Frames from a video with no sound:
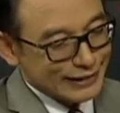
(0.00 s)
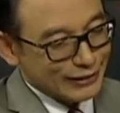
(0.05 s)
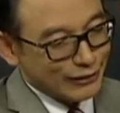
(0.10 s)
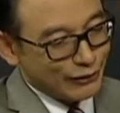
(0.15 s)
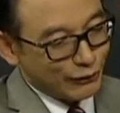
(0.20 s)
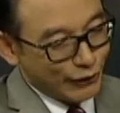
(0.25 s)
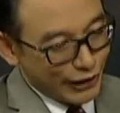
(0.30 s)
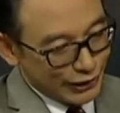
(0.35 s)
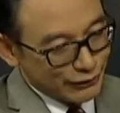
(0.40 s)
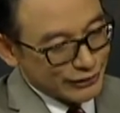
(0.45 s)

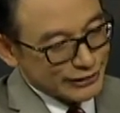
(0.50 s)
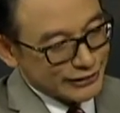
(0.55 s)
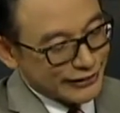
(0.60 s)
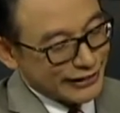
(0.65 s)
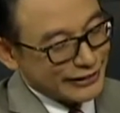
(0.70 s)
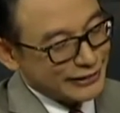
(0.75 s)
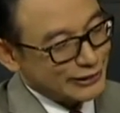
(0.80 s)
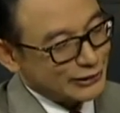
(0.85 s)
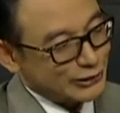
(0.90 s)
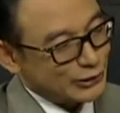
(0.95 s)
One was
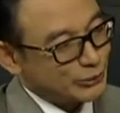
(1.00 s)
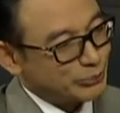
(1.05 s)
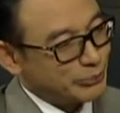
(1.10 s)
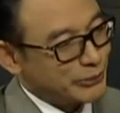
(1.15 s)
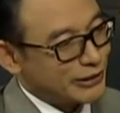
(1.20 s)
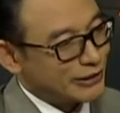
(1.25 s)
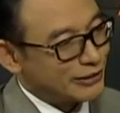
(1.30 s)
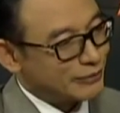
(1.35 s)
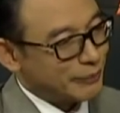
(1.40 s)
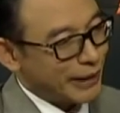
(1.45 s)
Greta
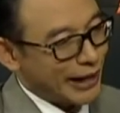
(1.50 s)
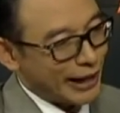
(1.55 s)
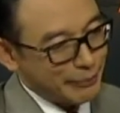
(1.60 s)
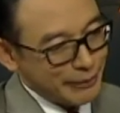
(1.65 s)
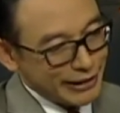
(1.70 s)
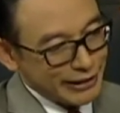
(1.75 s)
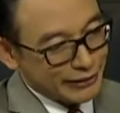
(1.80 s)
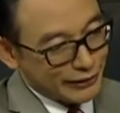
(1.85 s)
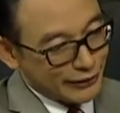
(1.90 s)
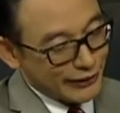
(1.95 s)
Thunberg, but I
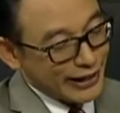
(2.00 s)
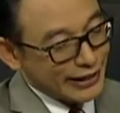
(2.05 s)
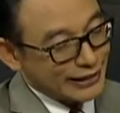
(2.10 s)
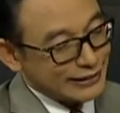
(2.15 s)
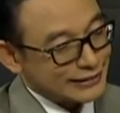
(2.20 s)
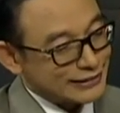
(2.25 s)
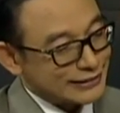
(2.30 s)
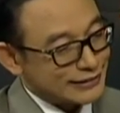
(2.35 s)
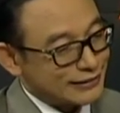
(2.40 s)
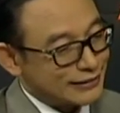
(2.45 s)
met the
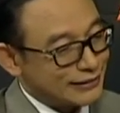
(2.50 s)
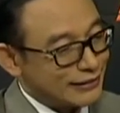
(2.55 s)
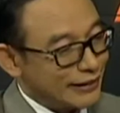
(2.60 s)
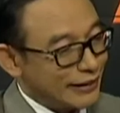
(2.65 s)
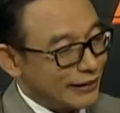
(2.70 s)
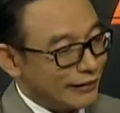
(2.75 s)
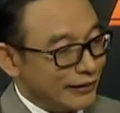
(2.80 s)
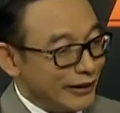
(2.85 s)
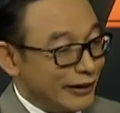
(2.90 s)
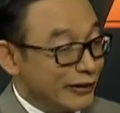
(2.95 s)
rest,
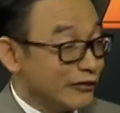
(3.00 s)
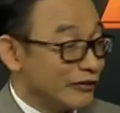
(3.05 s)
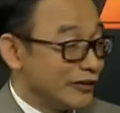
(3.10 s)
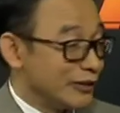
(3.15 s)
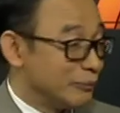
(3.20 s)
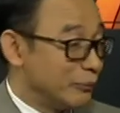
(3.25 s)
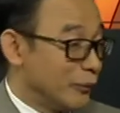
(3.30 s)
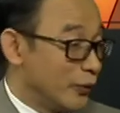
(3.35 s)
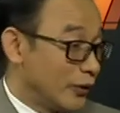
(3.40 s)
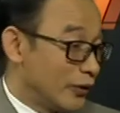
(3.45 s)
and they're even
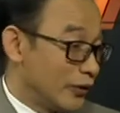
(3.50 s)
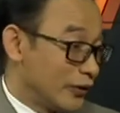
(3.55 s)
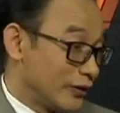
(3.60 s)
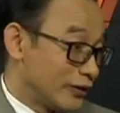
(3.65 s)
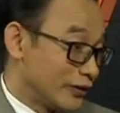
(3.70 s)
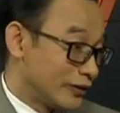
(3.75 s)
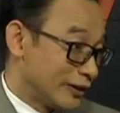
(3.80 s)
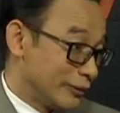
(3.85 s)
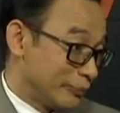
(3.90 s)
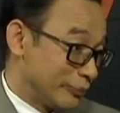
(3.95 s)
more
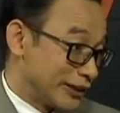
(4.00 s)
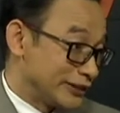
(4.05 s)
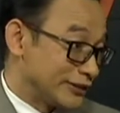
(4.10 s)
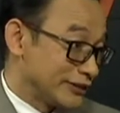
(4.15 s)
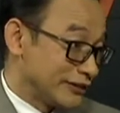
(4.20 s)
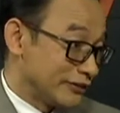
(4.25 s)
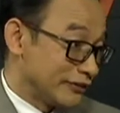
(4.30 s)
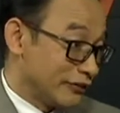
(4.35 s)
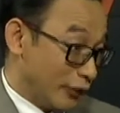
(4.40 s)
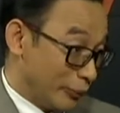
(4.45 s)

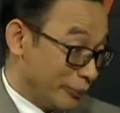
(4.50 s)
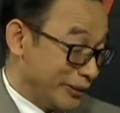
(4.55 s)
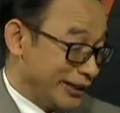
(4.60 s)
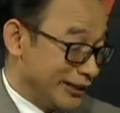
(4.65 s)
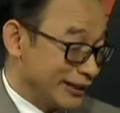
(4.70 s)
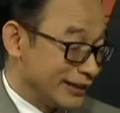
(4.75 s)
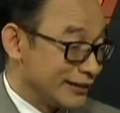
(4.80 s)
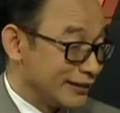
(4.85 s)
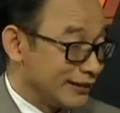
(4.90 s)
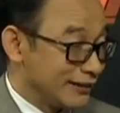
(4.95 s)
impressive for me
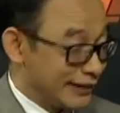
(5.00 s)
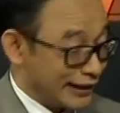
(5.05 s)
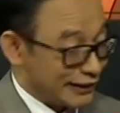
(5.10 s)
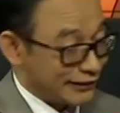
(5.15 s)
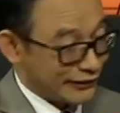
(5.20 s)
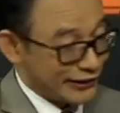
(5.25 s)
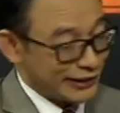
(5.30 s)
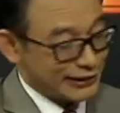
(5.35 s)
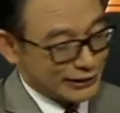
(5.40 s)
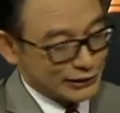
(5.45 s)
than
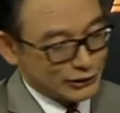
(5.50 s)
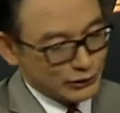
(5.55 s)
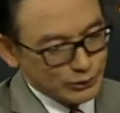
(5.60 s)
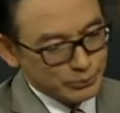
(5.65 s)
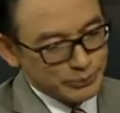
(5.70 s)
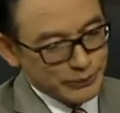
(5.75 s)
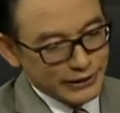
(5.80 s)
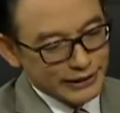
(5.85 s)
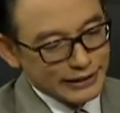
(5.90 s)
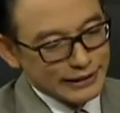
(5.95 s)
Greta
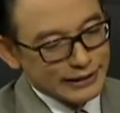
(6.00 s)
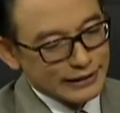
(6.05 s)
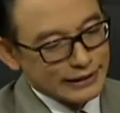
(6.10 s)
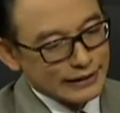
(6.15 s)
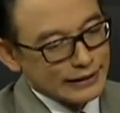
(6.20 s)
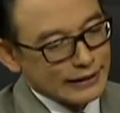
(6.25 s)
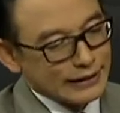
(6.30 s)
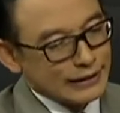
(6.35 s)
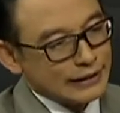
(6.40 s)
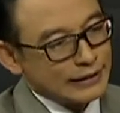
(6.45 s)

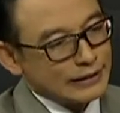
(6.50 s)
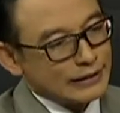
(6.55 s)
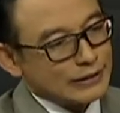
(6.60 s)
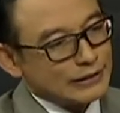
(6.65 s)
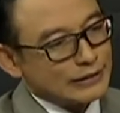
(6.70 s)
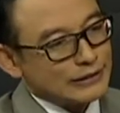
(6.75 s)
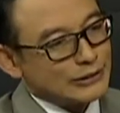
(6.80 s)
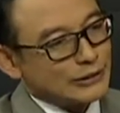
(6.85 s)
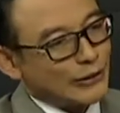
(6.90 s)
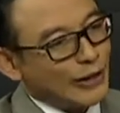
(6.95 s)
Thunberg.
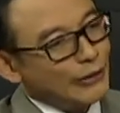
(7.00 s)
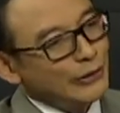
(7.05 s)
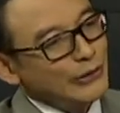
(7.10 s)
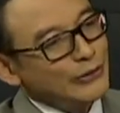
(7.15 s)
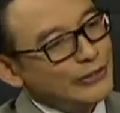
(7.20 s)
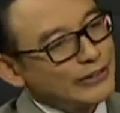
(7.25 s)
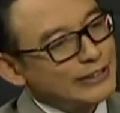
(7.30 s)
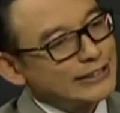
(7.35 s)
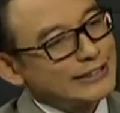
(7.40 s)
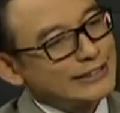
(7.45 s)
So how are you
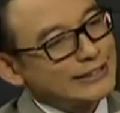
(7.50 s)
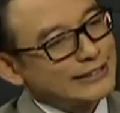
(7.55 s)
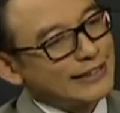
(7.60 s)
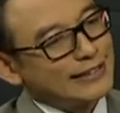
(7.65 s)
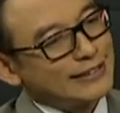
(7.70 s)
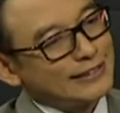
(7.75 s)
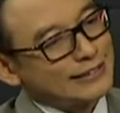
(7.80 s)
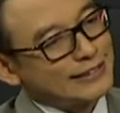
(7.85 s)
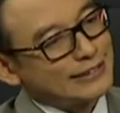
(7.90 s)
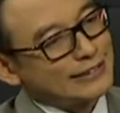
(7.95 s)
going to
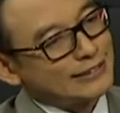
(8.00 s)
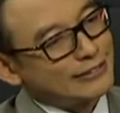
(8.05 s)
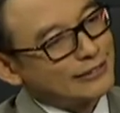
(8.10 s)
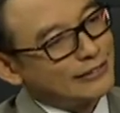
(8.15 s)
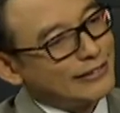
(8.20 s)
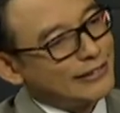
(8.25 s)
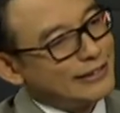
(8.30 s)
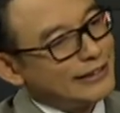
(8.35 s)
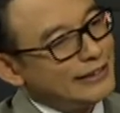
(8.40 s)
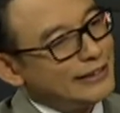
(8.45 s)
sell this to
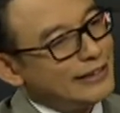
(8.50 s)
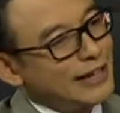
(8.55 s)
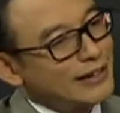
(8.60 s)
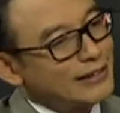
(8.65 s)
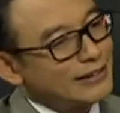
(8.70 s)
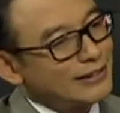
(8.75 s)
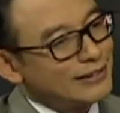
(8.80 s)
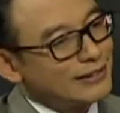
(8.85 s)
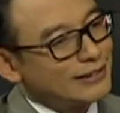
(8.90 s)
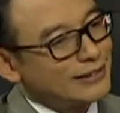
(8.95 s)
the
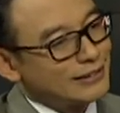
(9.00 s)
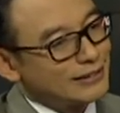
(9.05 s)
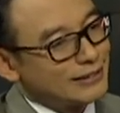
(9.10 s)
younger